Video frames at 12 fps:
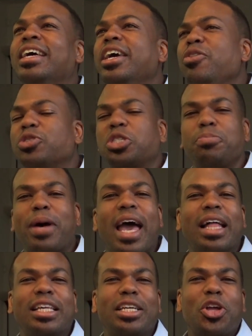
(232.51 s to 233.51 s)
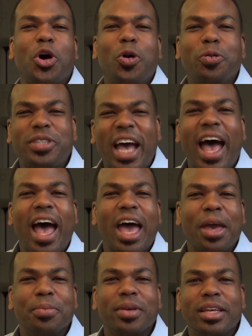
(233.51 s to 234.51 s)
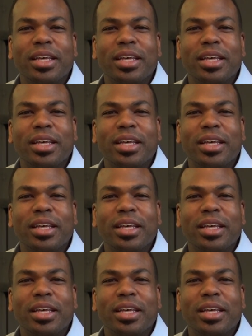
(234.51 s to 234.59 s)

He was smiling the whole time.